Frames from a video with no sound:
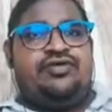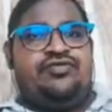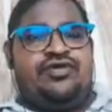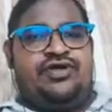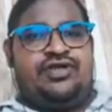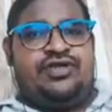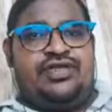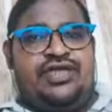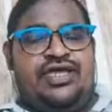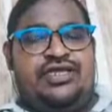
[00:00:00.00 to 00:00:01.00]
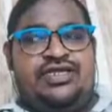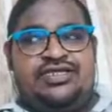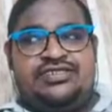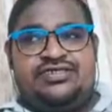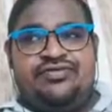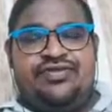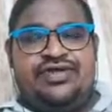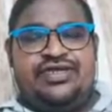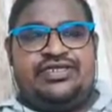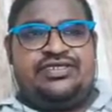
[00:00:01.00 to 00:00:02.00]
For calculation of
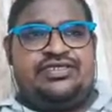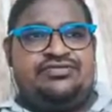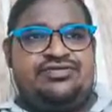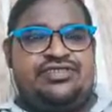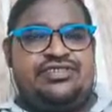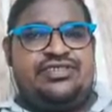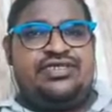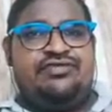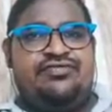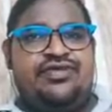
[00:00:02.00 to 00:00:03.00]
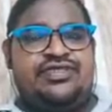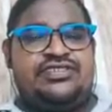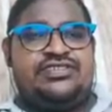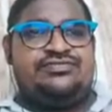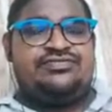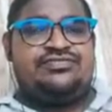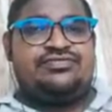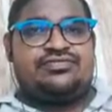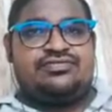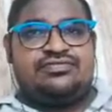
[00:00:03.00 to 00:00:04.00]
inductance for single phase
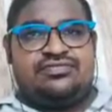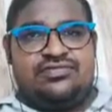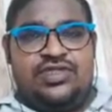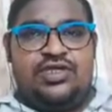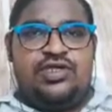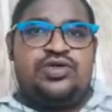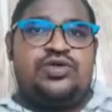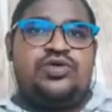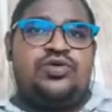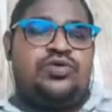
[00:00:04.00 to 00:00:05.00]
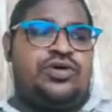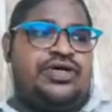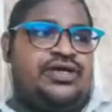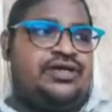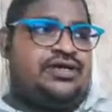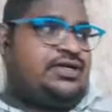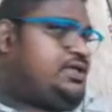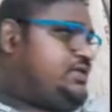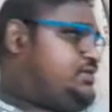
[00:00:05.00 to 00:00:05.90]
two wire line.